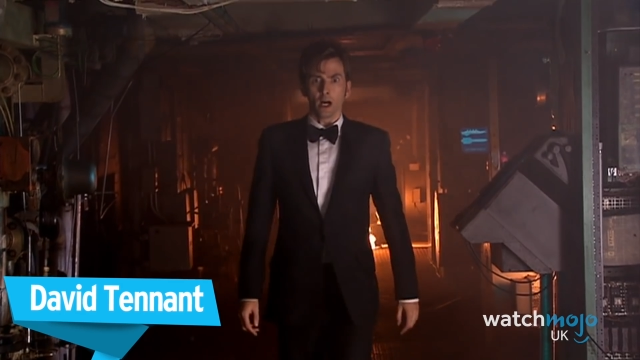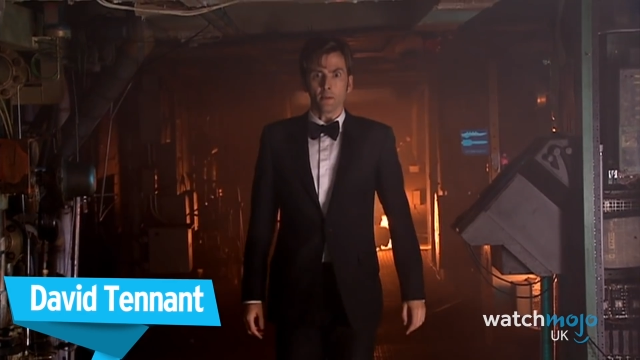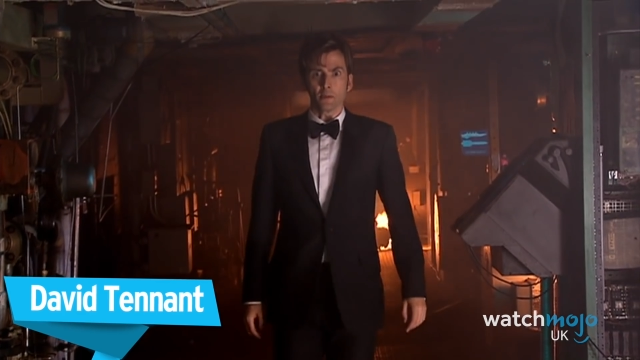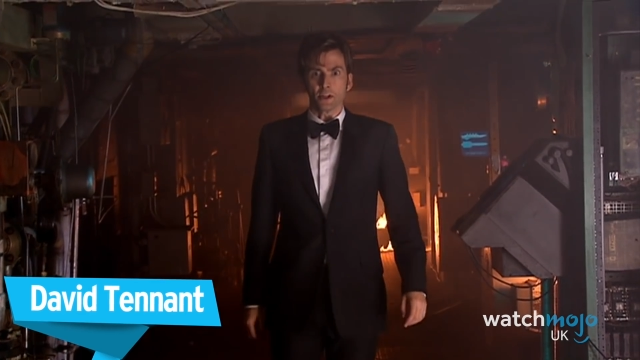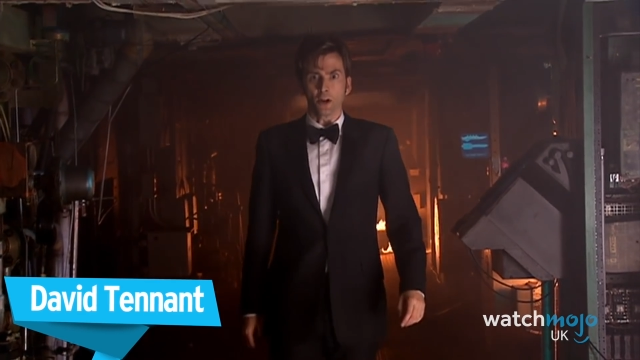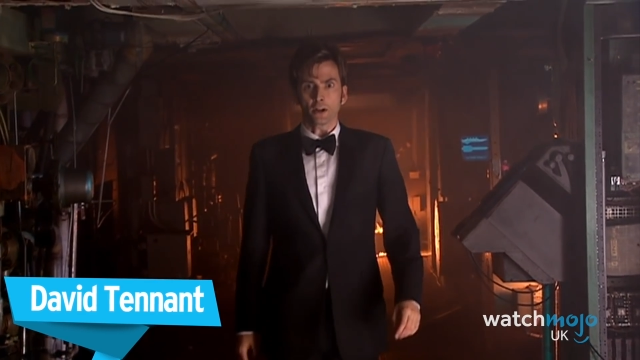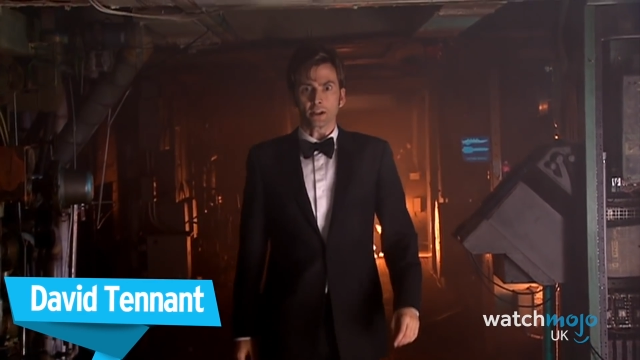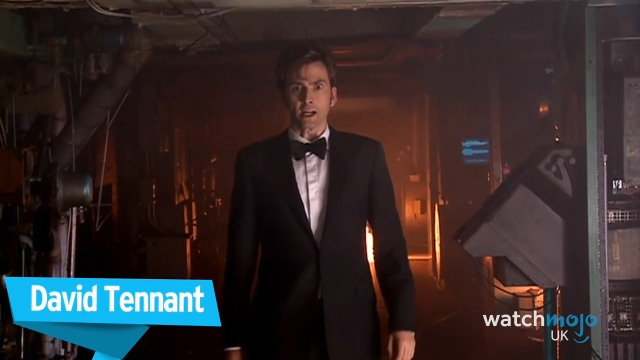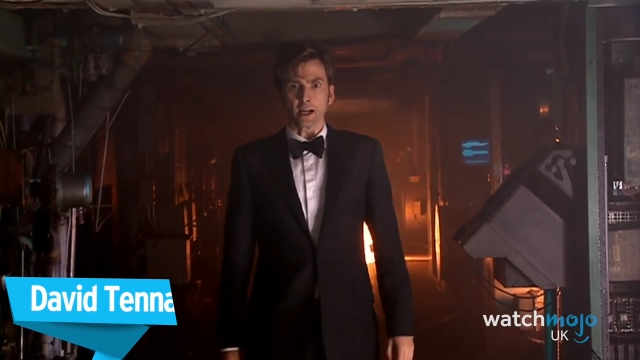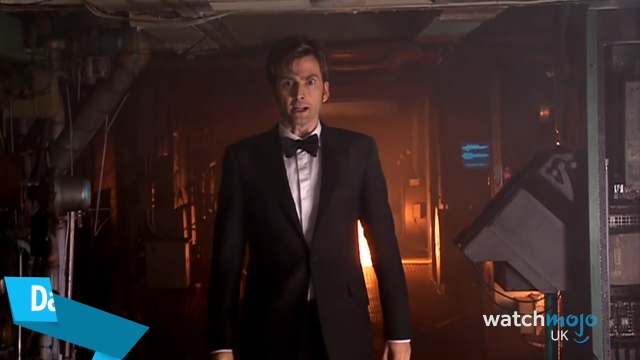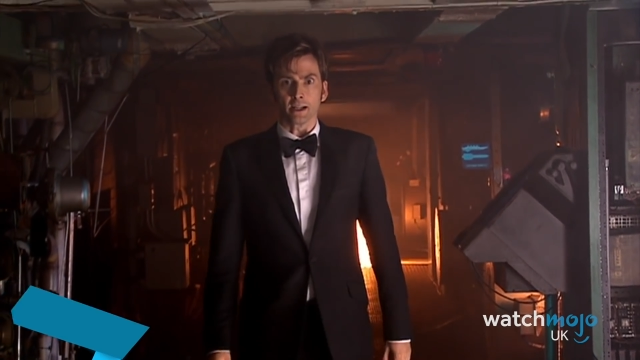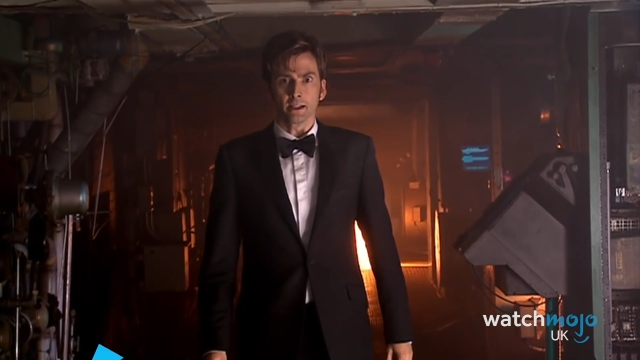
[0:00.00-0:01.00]
I'm the
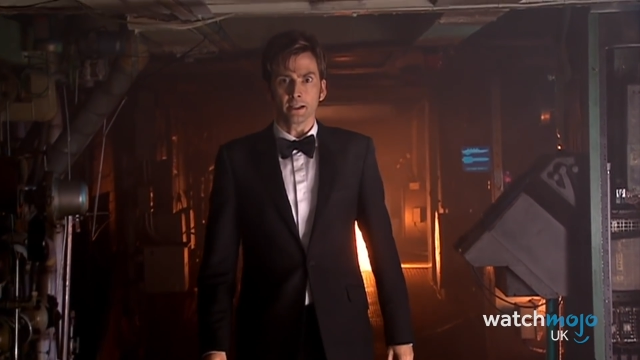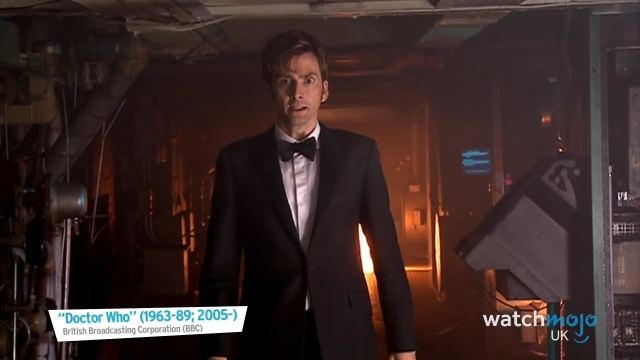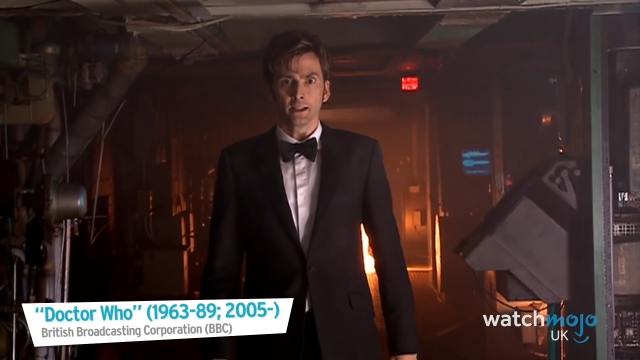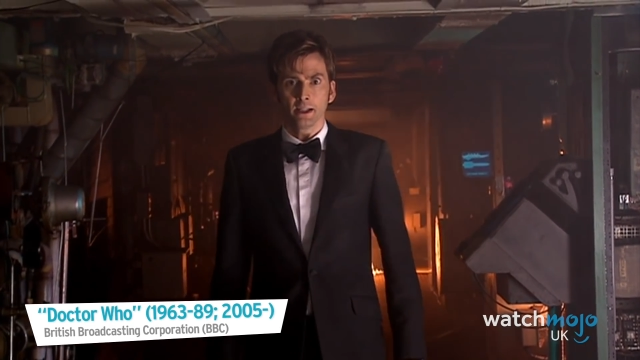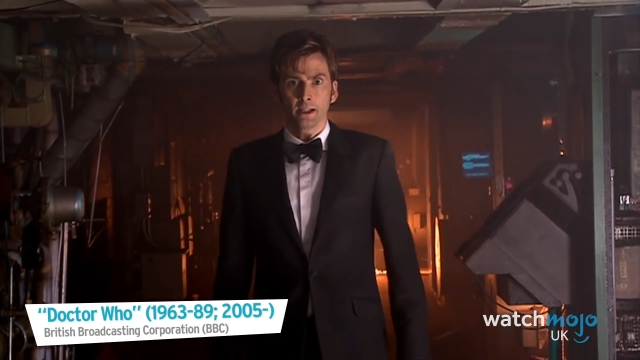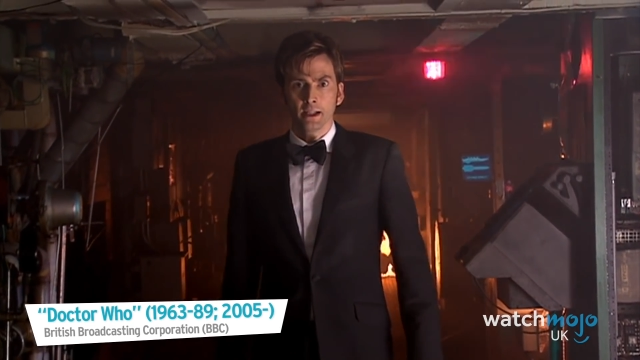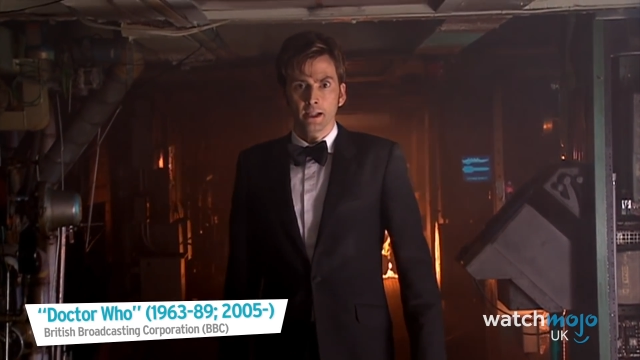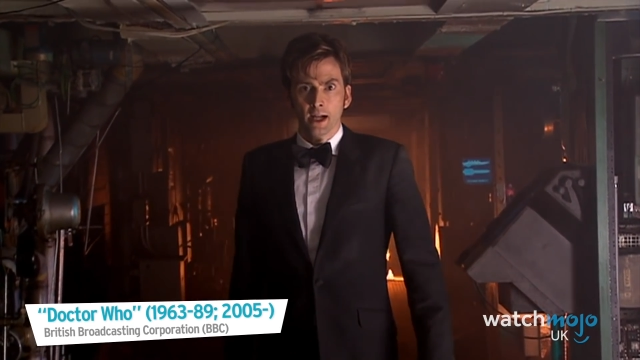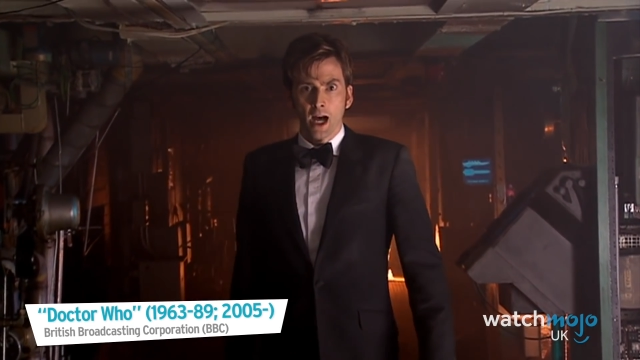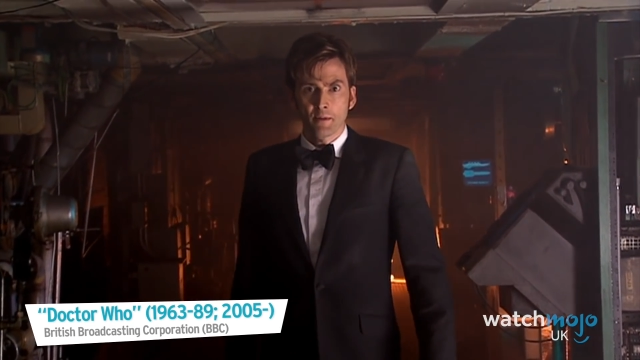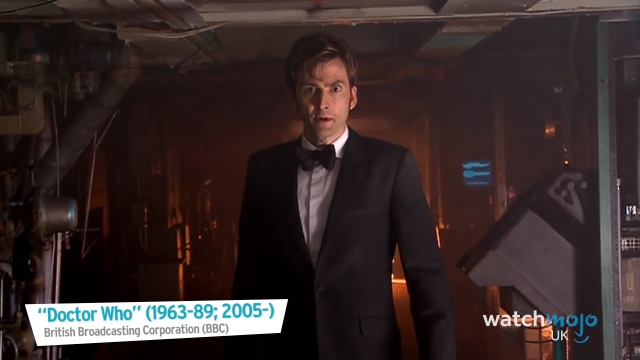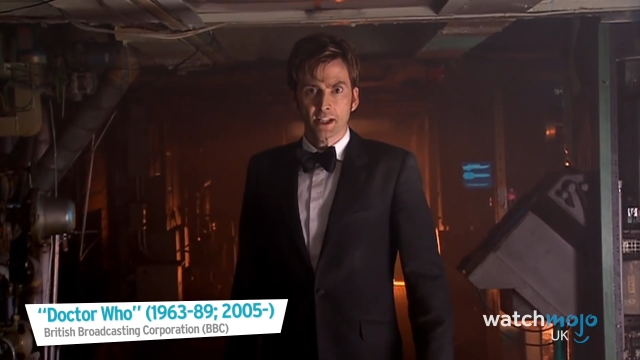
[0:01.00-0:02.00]
Doctor.
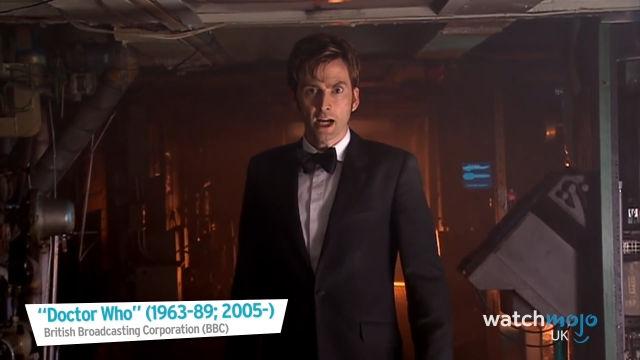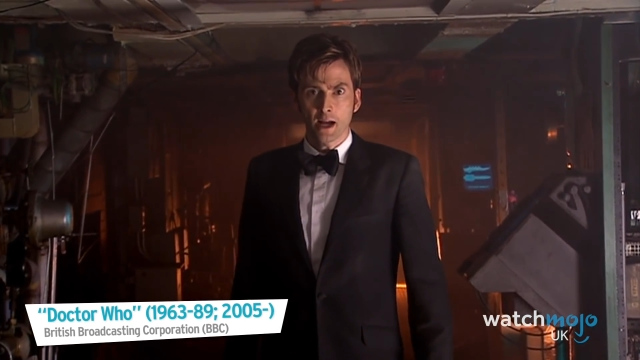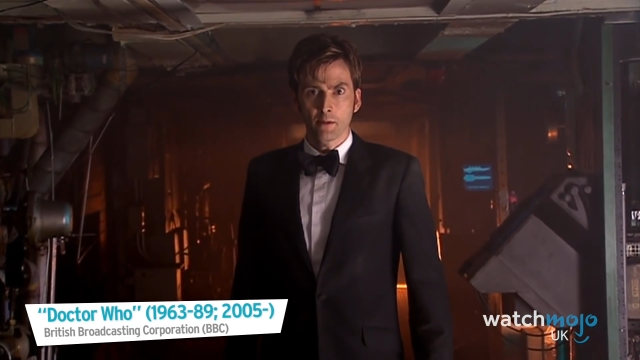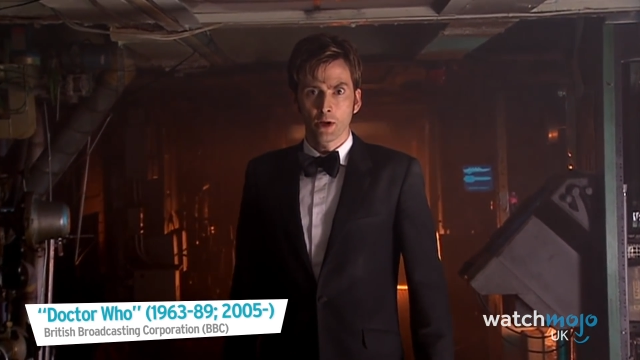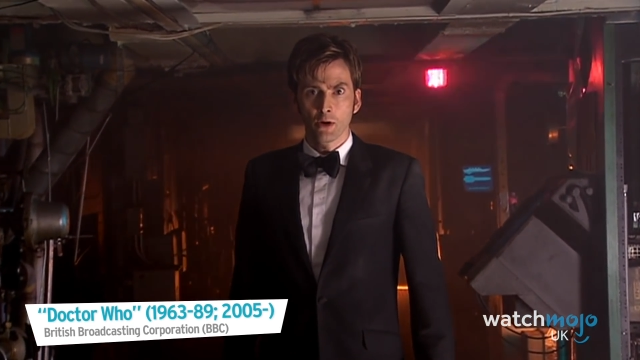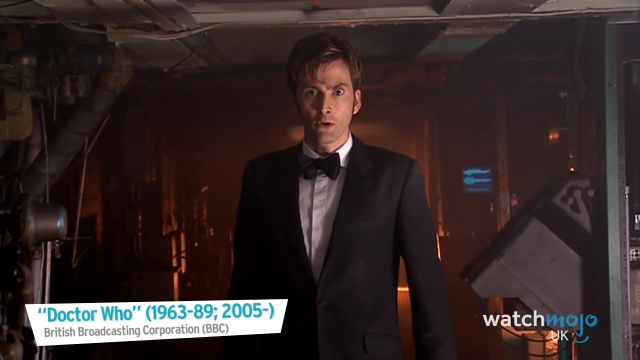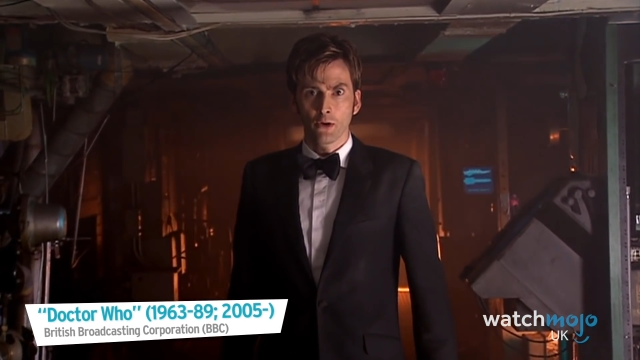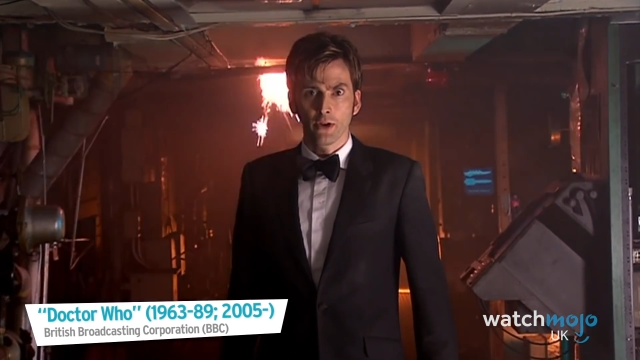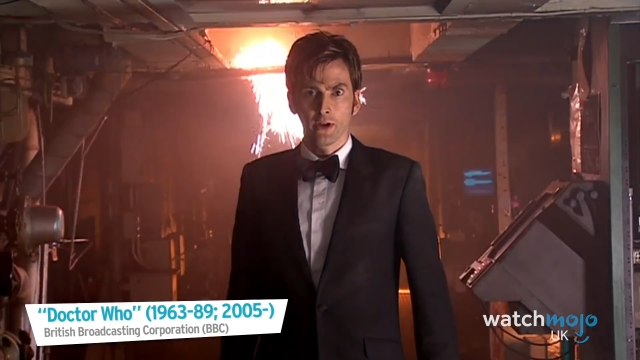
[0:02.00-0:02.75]
I'm a Time Lord.